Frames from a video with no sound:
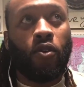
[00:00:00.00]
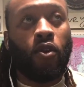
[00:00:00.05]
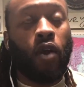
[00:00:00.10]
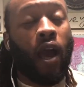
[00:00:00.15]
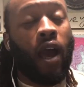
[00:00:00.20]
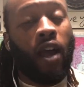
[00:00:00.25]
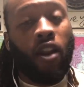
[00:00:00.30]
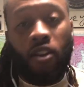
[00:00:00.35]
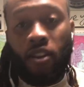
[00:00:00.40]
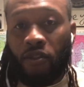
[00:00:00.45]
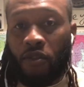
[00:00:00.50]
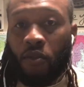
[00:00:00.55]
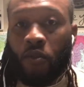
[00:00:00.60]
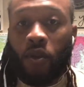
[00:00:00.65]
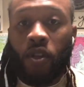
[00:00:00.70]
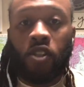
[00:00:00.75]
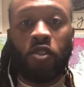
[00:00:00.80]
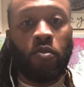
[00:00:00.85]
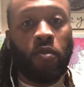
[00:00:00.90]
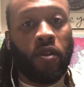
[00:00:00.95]
I don't even
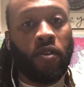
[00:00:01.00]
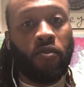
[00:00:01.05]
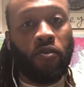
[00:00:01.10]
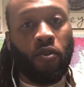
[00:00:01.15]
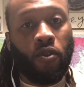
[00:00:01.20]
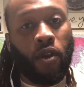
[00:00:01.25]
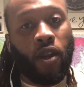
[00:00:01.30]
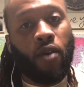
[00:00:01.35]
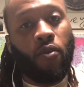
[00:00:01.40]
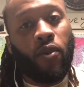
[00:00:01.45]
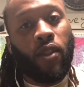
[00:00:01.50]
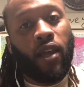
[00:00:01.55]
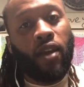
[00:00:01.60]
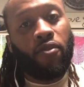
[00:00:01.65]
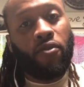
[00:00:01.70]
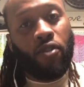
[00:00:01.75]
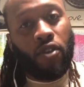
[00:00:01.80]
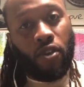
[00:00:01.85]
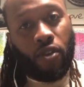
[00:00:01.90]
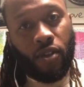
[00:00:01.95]
want to speak for it. I would like
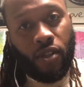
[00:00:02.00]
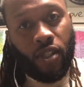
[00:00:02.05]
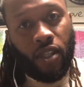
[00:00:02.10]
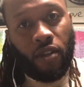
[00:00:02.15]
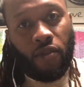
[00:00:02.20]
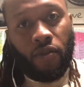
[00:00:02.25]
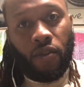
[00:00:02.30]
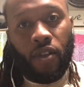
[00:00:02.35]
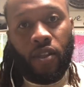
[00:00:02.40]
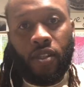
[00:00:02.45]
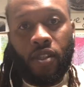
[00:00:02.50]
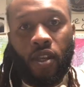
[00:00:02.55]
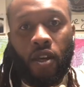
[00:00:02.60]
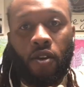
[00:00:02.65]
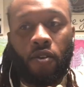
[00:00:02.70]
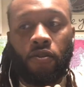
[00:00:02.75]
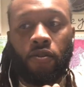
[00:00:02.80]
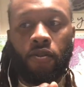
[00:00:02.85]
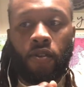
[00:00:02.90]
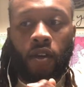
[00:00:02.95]
for you to see for
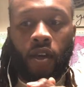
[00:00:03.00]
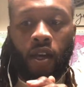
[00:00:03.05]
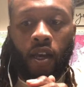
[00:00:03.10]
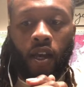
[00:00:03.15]
yourself.